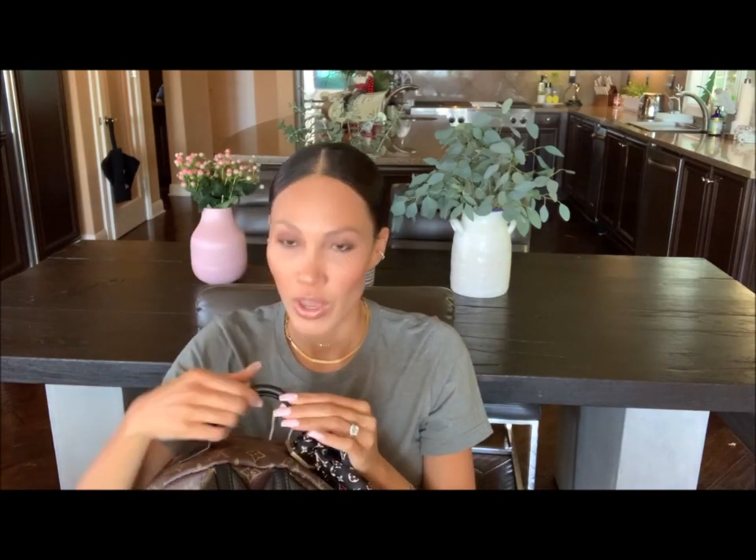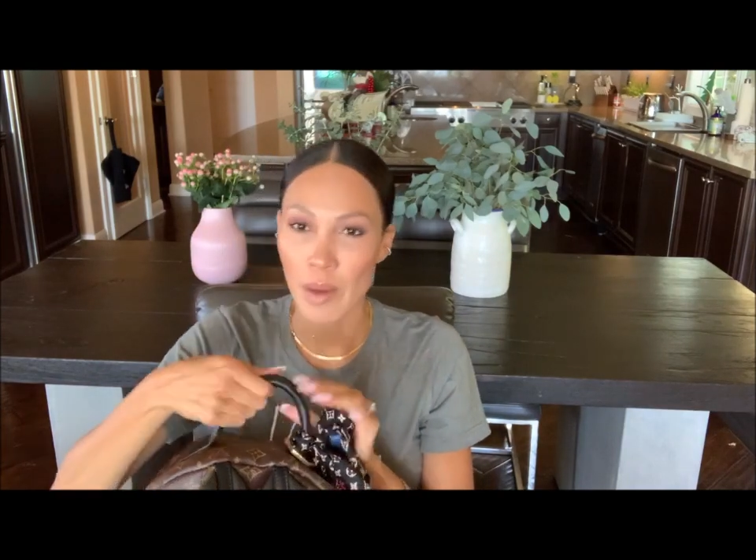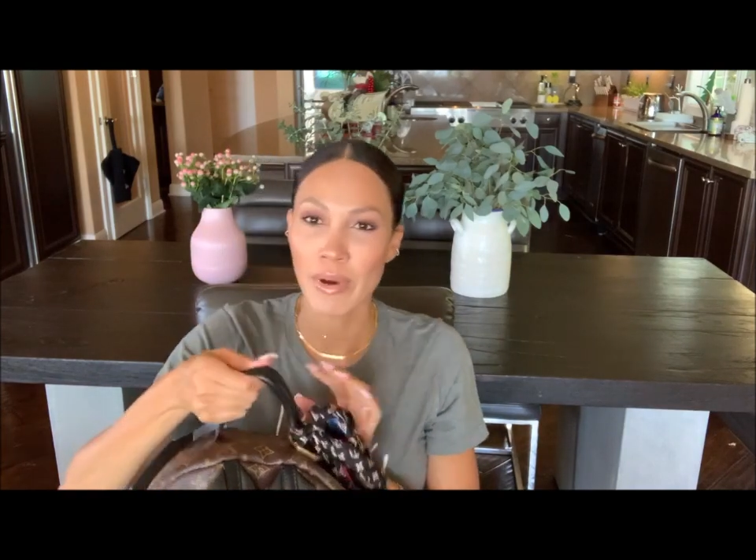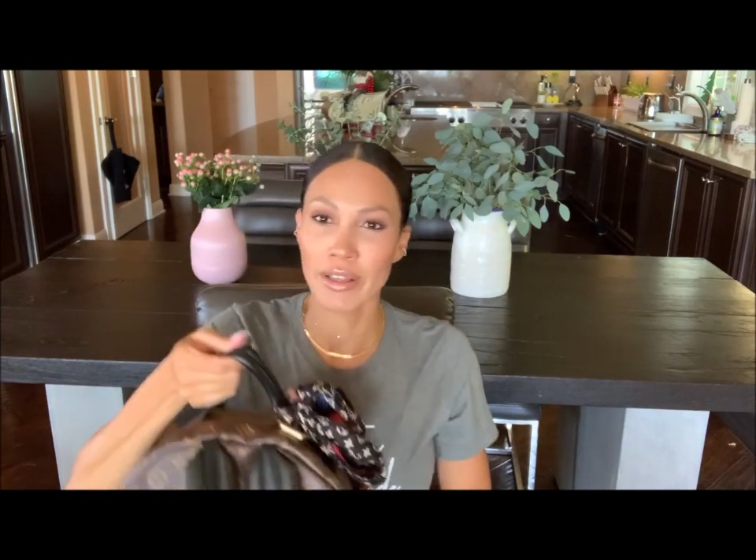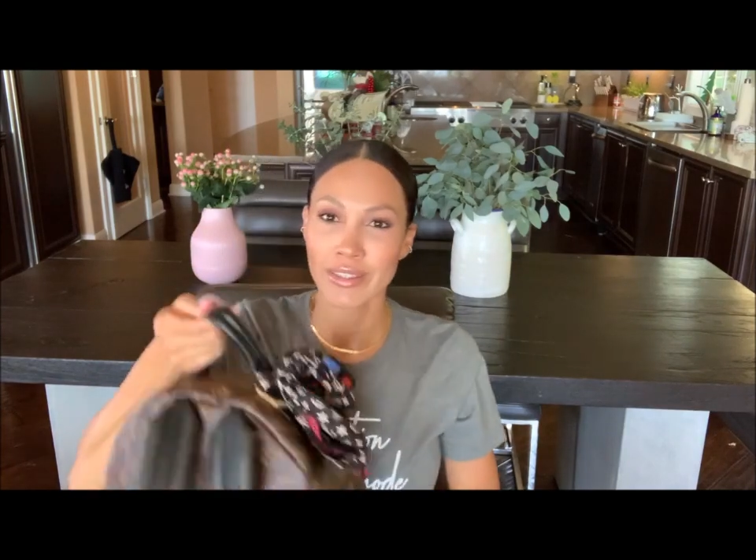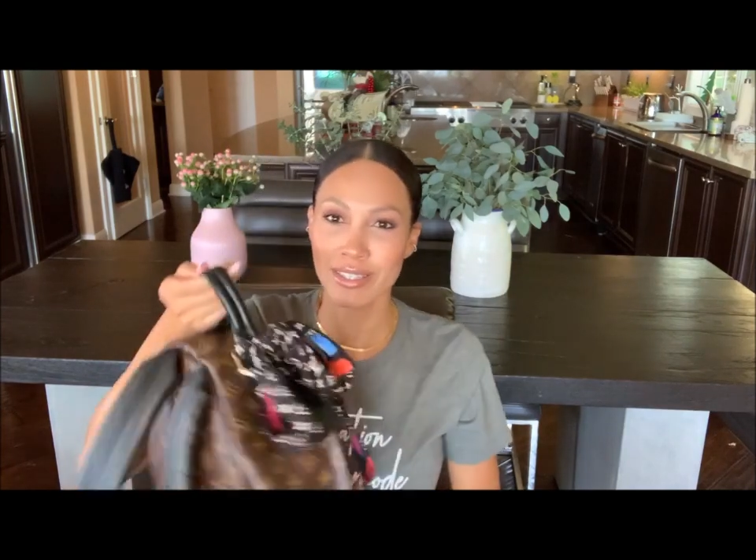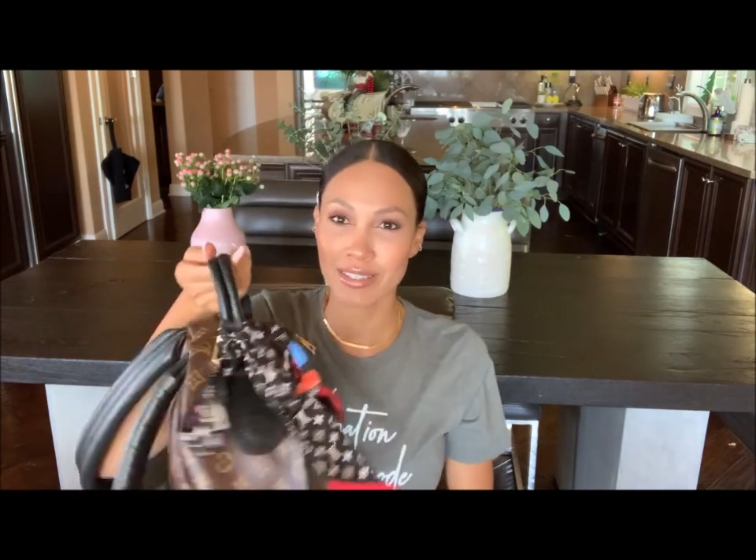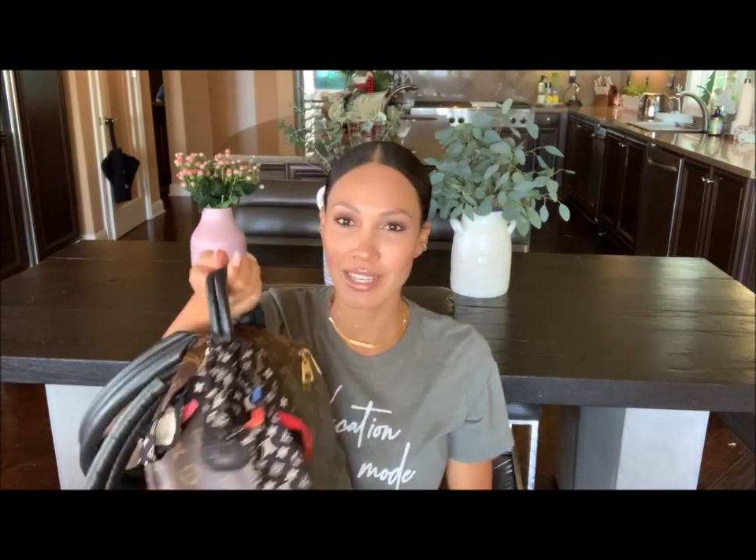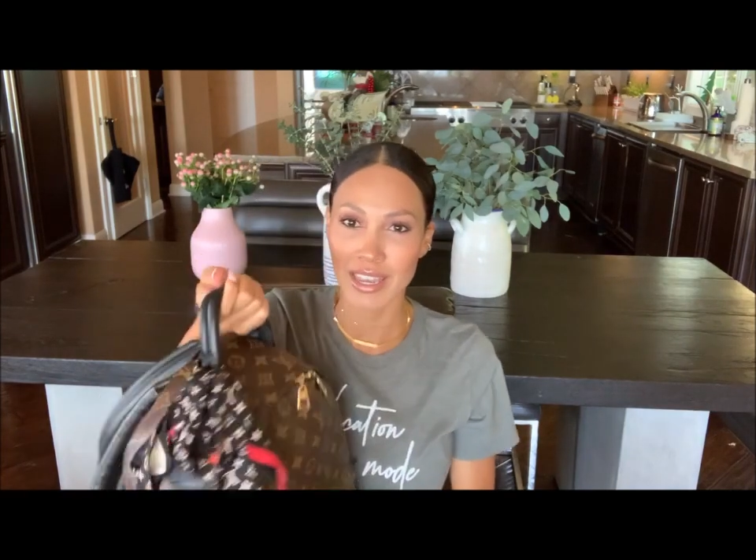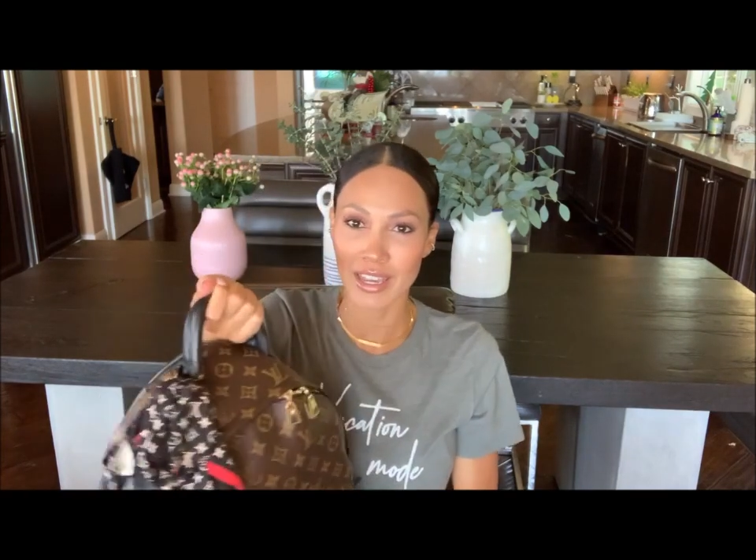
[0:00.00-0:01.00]
about this
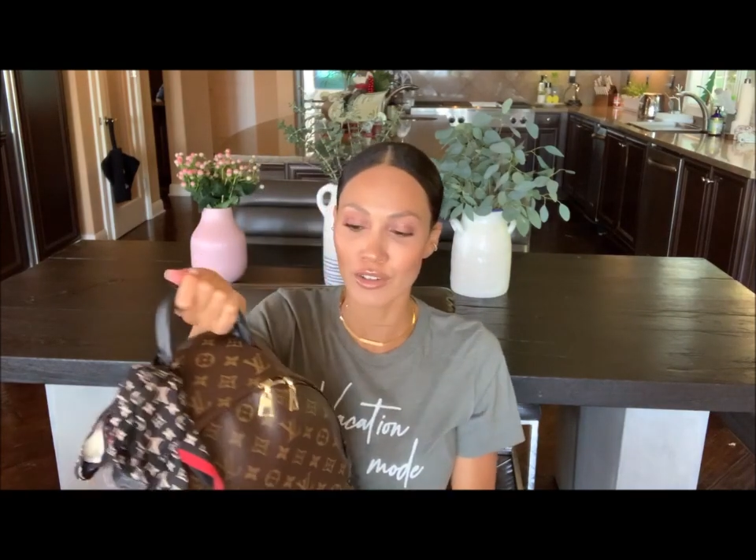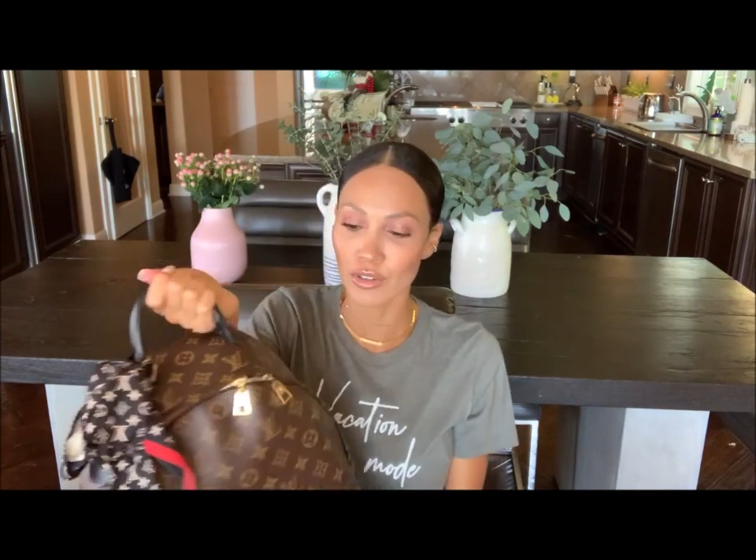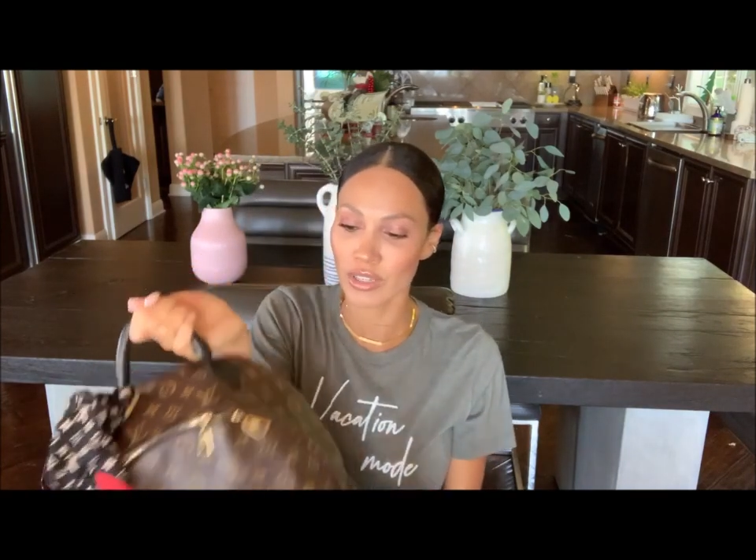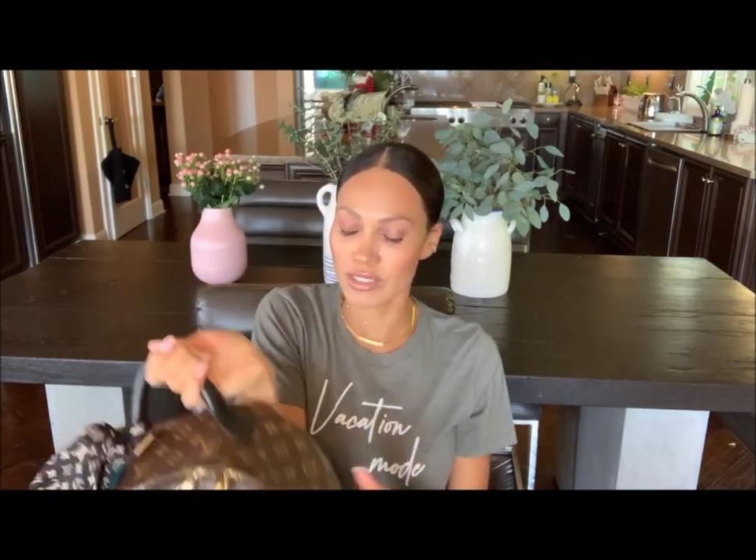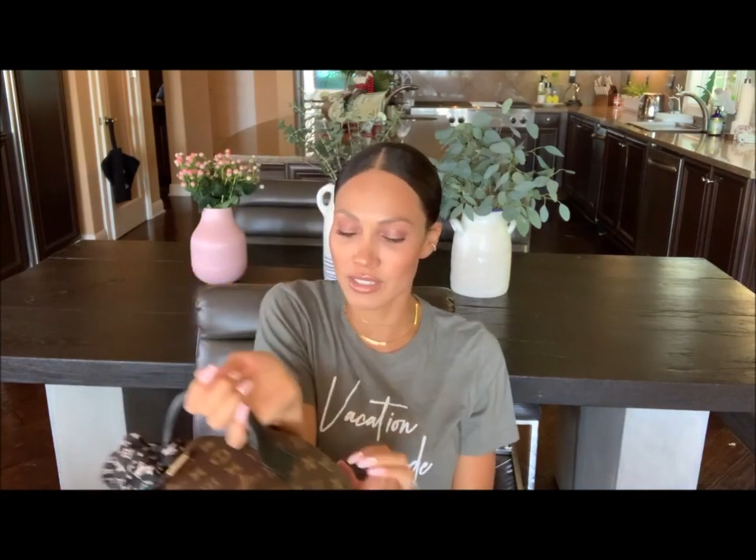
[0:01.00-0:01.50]
handle is